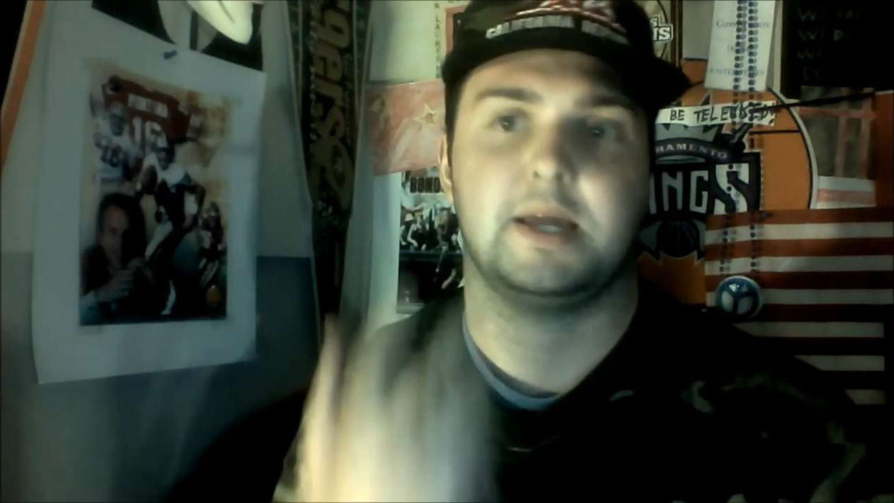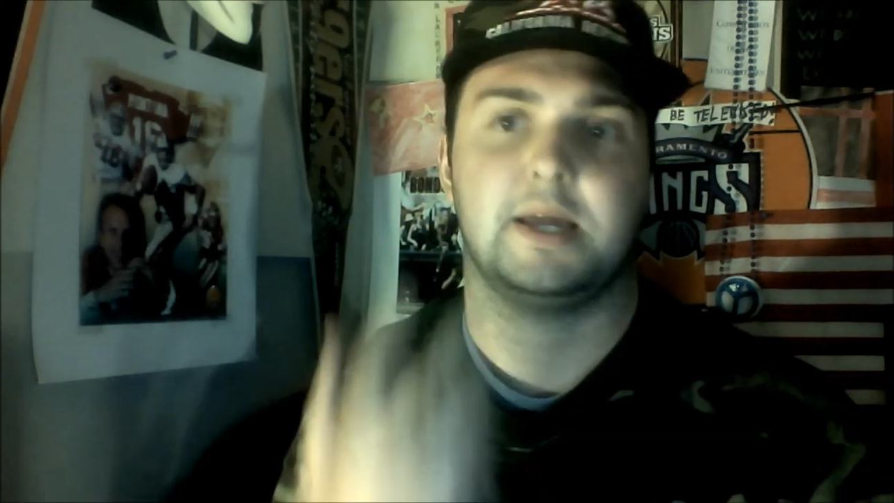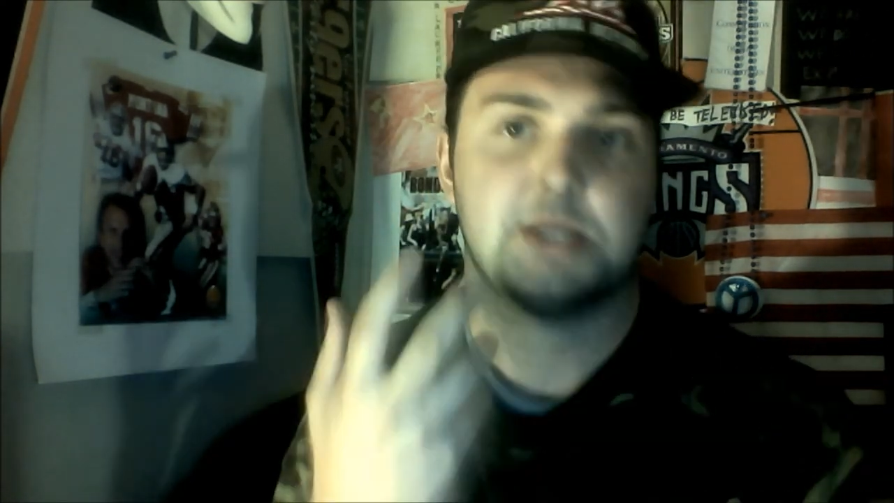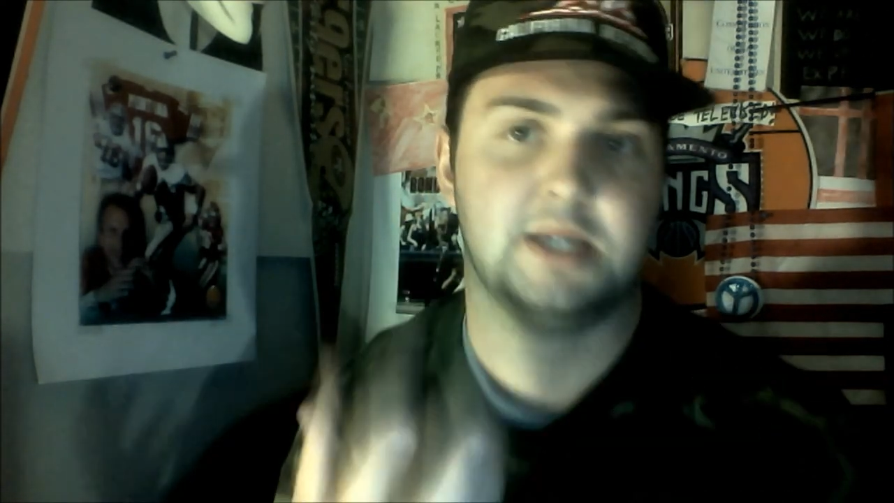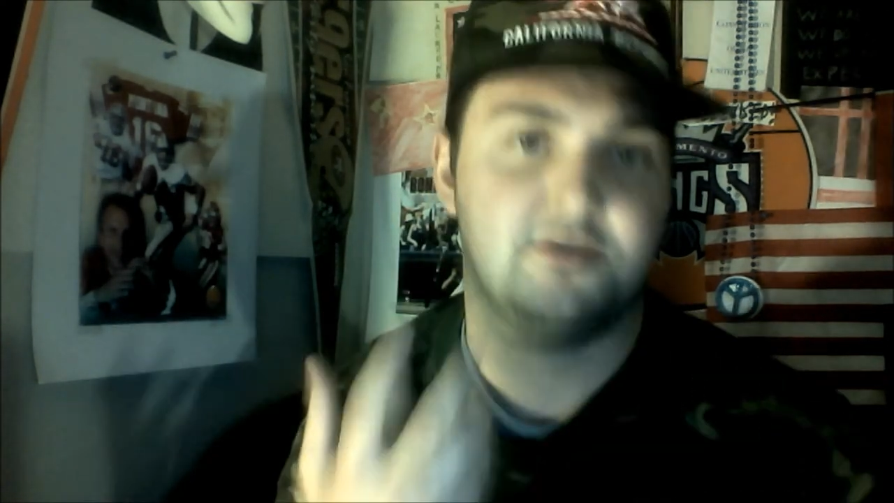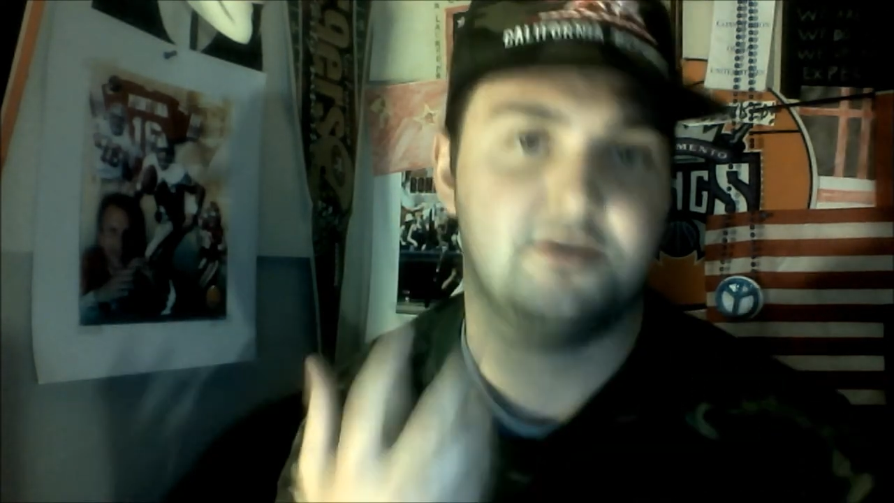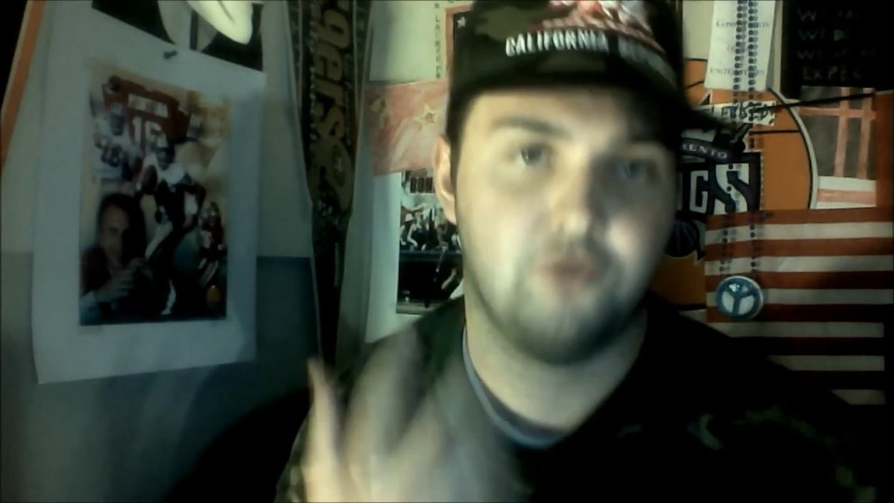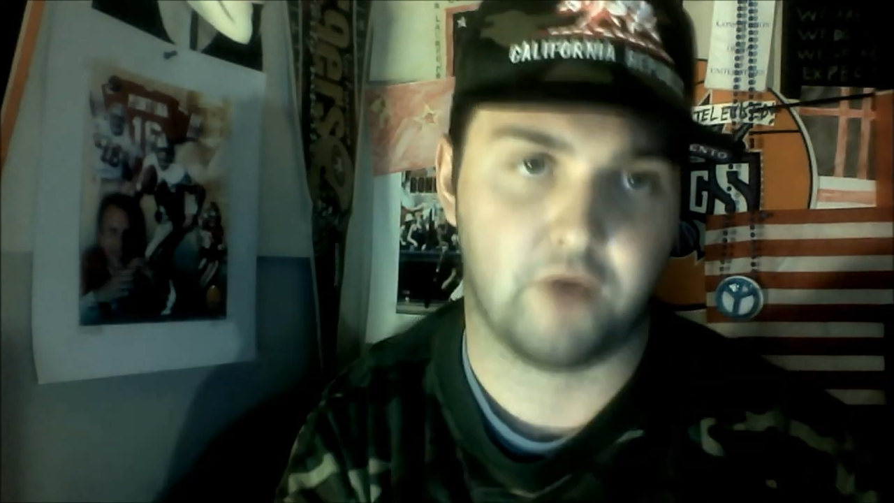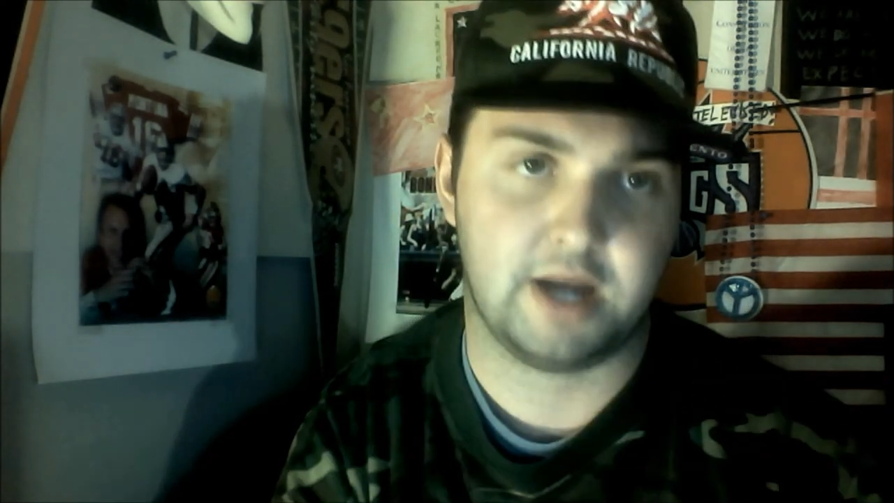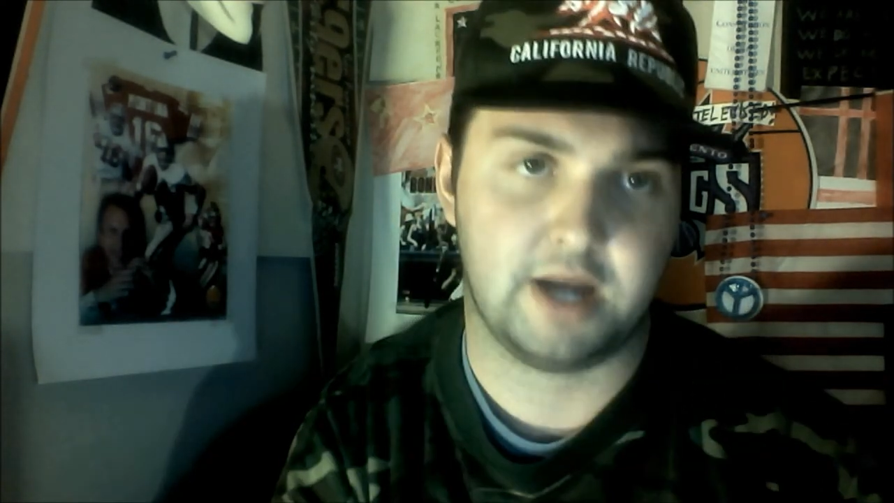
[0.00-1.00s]
like Steve
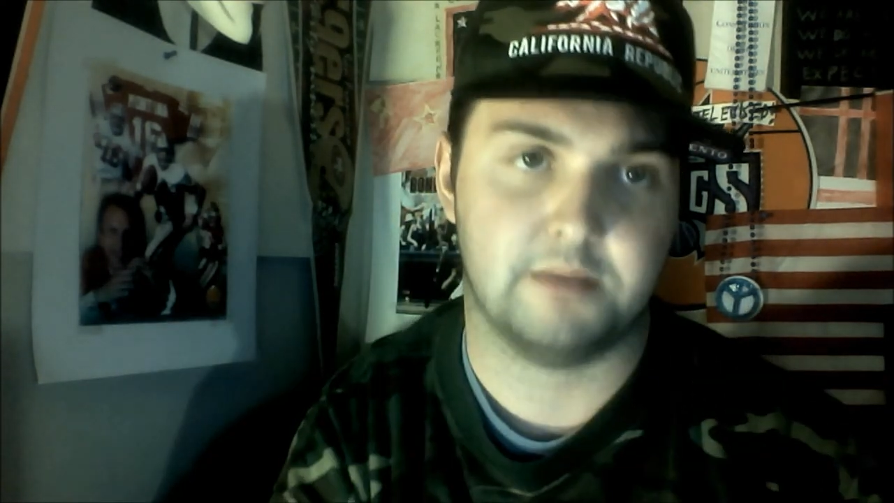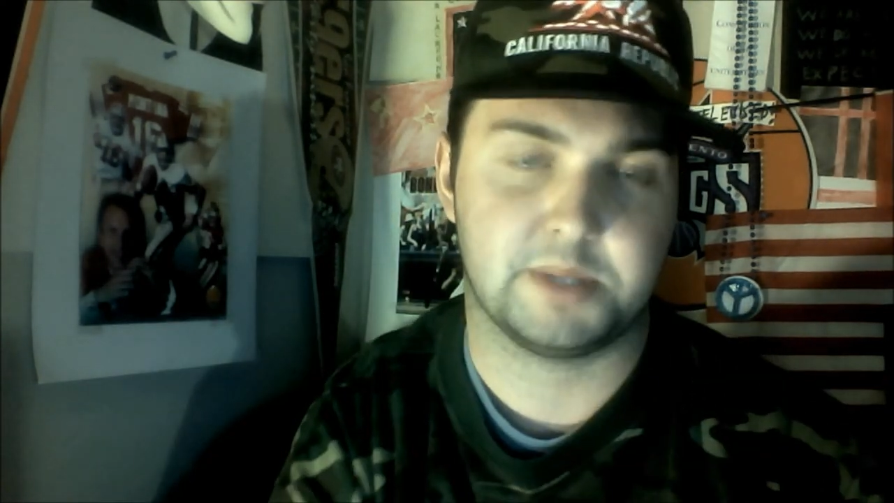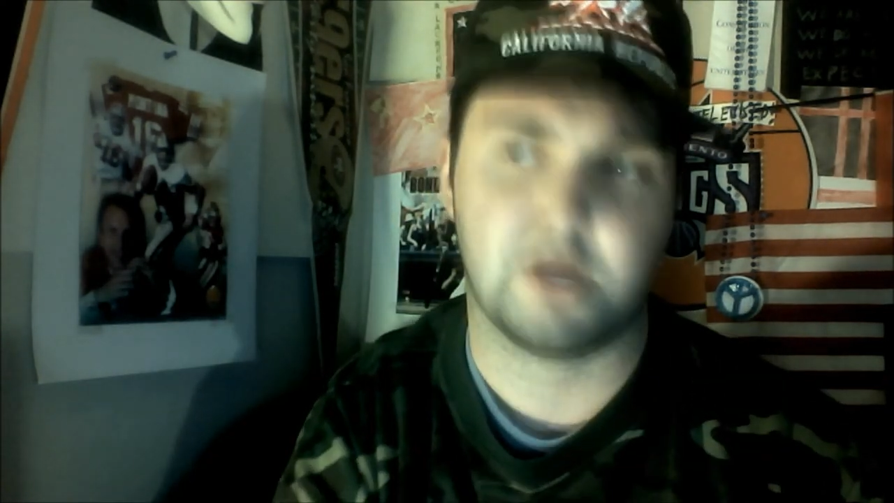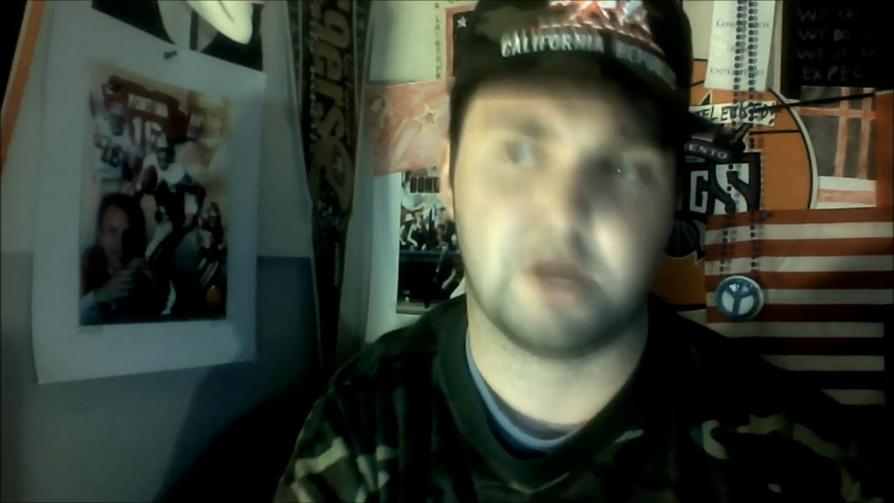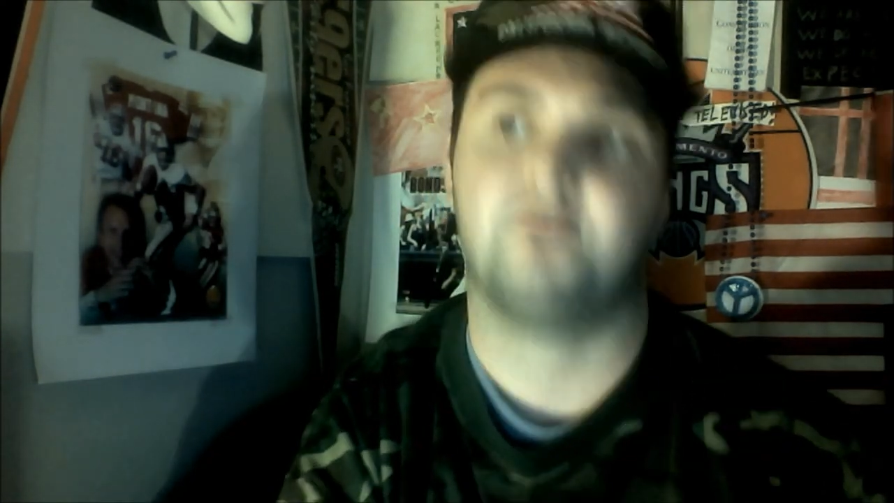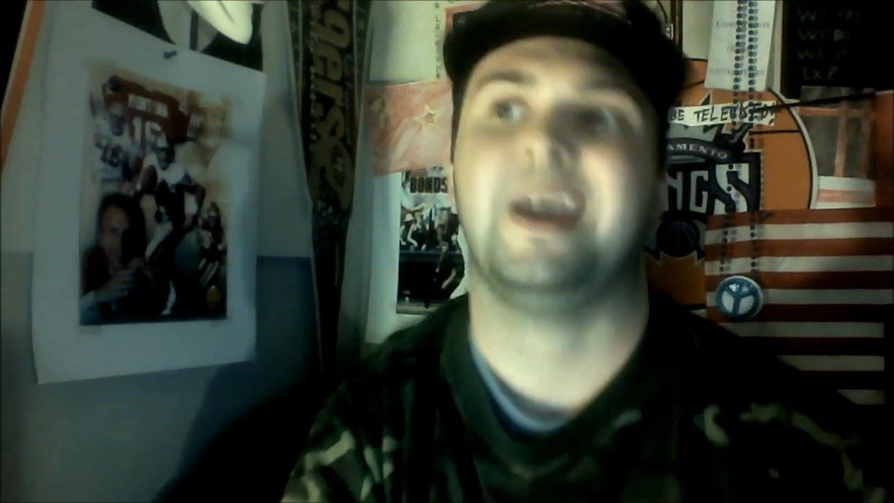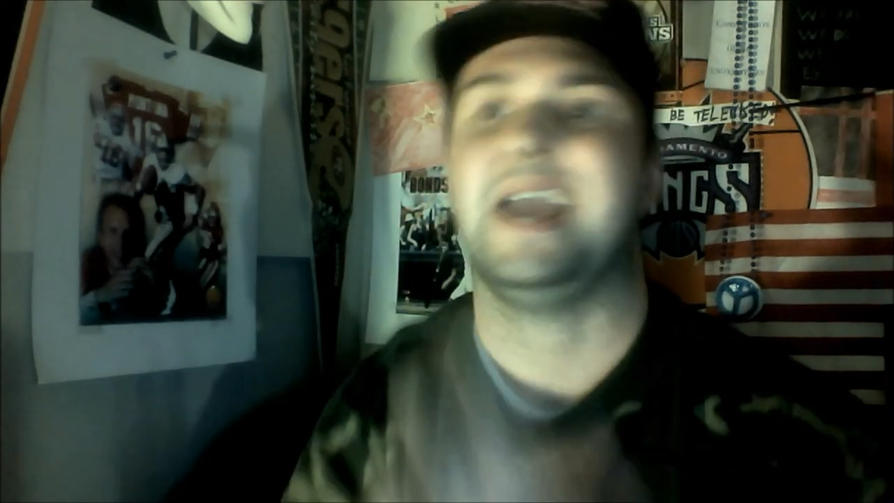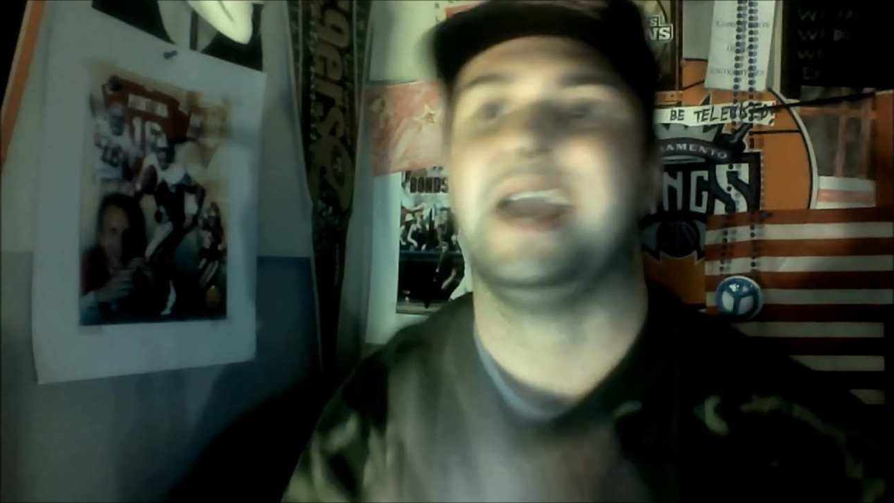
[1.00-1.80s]
Drain himself